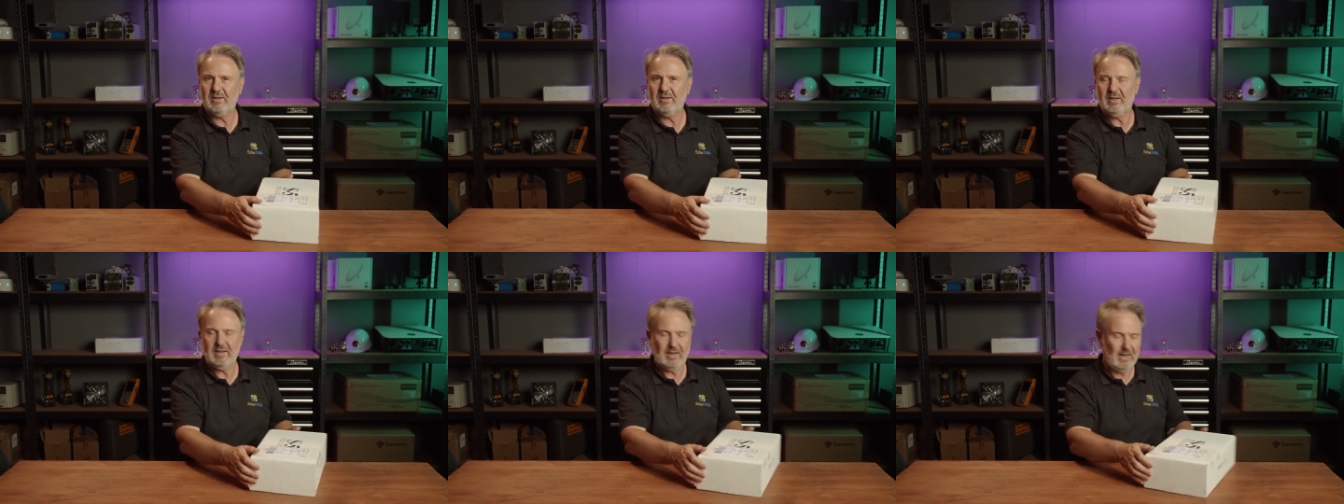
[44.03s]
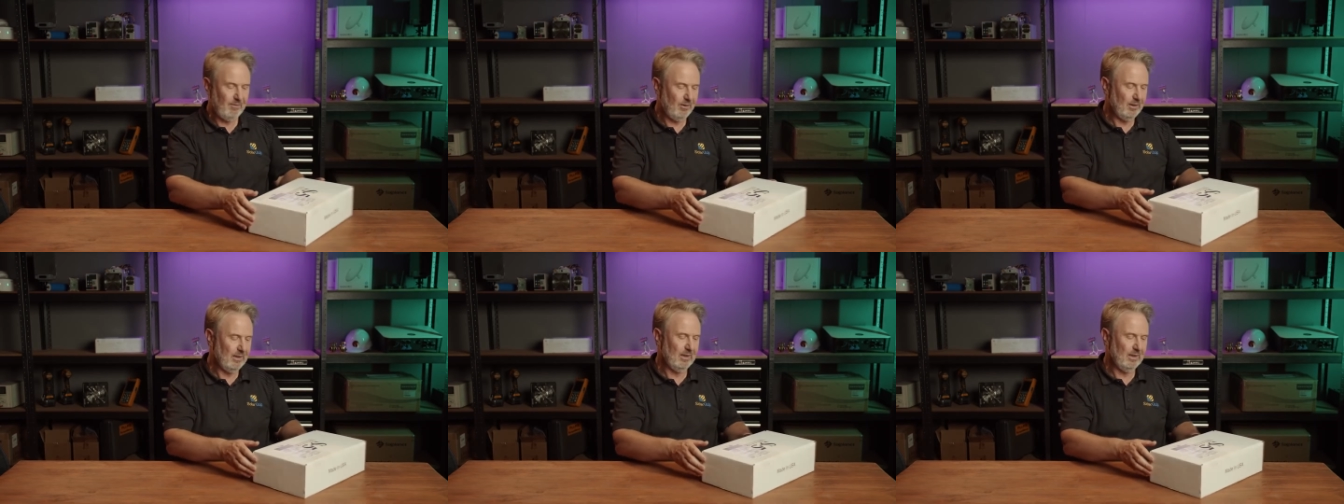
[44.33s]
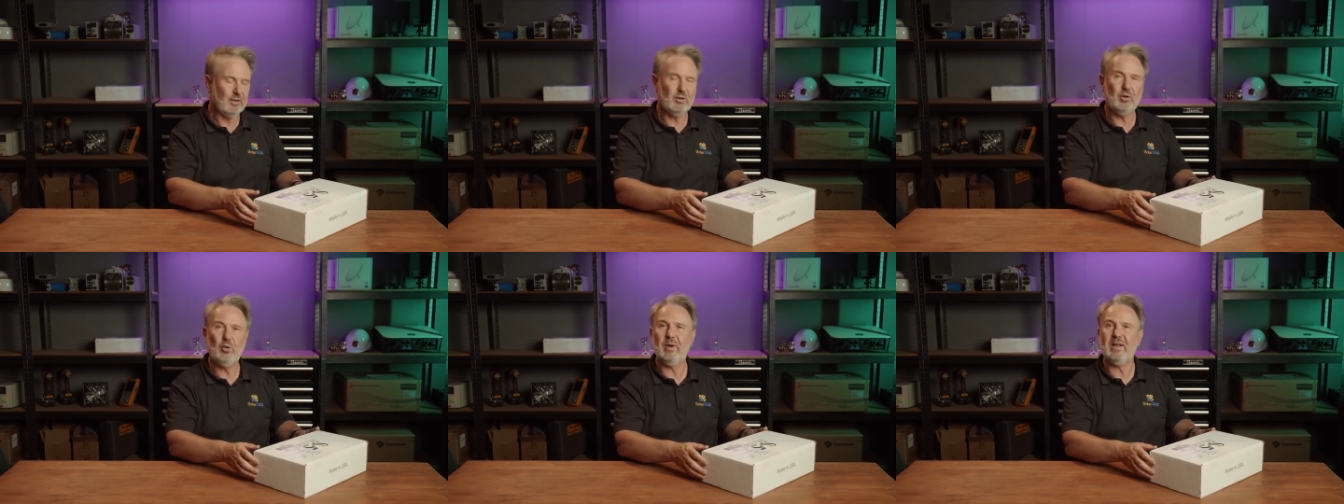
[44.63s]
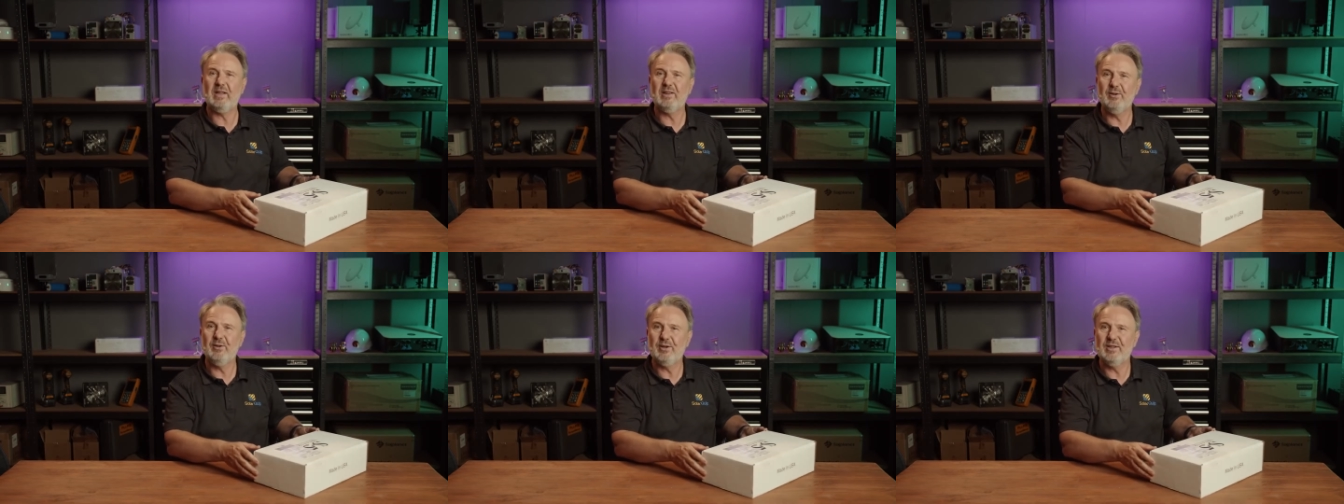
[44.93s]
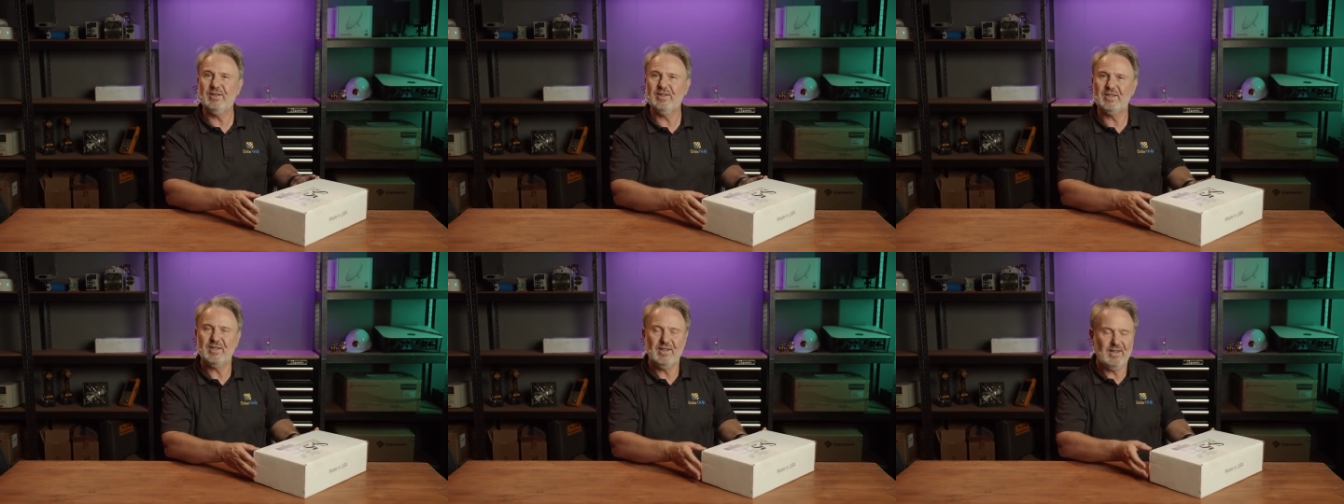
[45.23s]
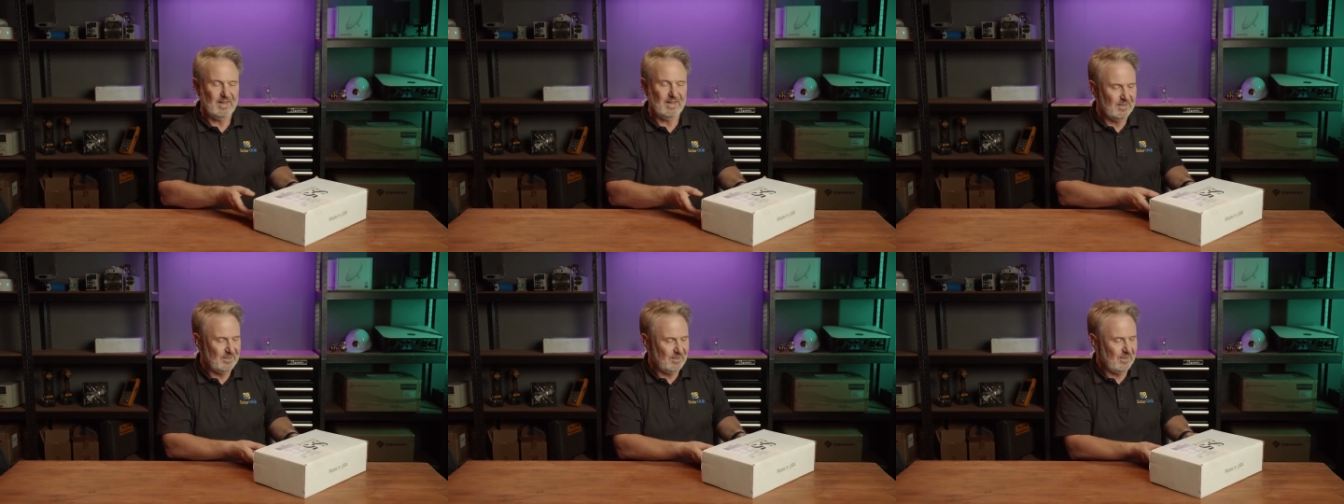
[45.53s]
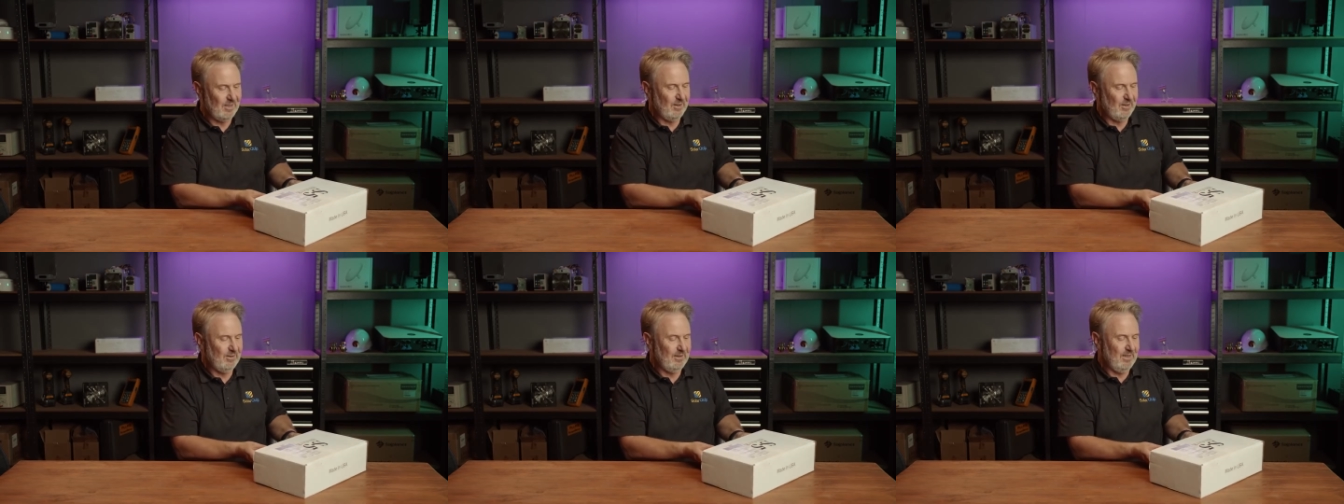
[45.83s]
I'm gonna have a little quick look inside.
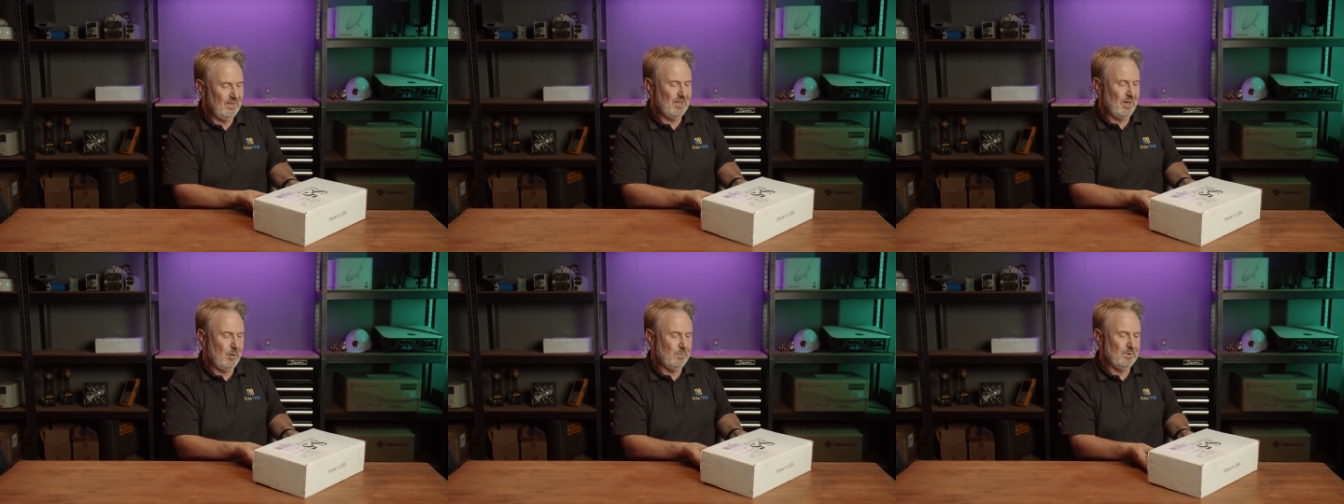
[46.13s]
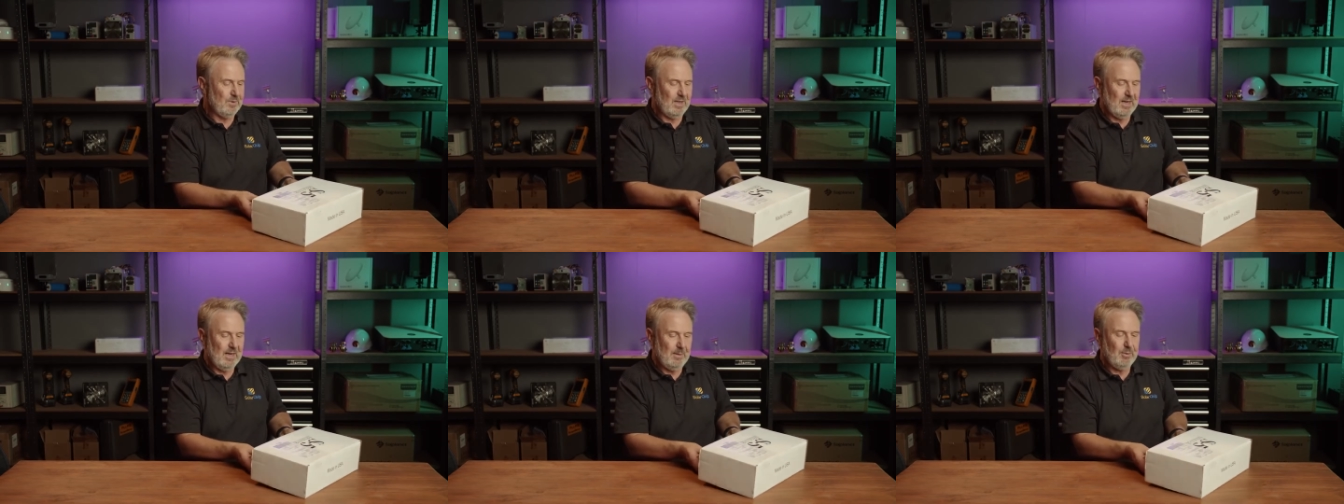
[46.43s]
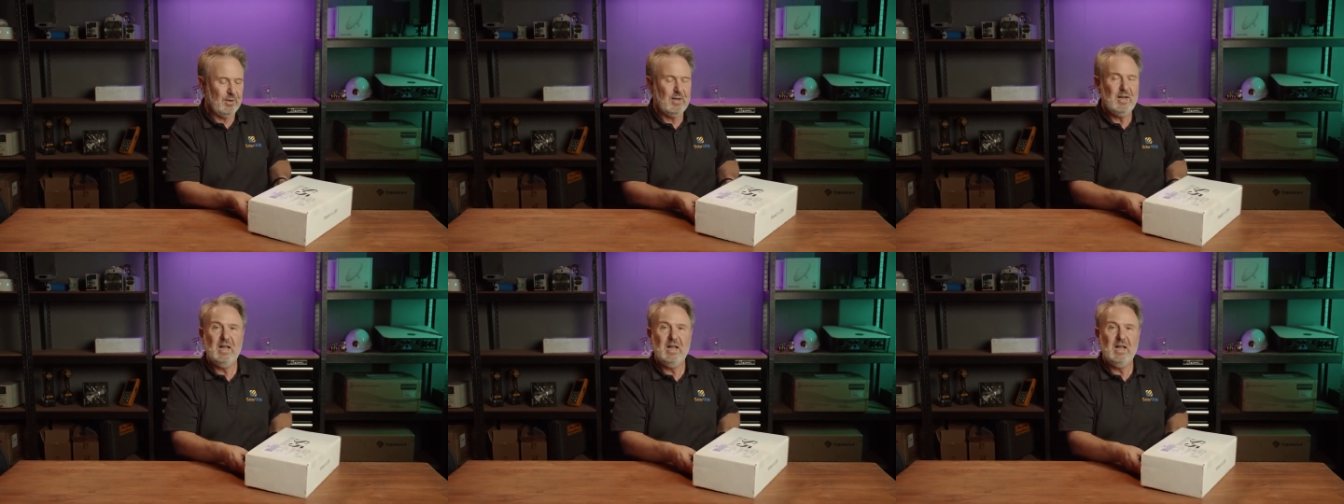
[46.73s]
So let's open it up.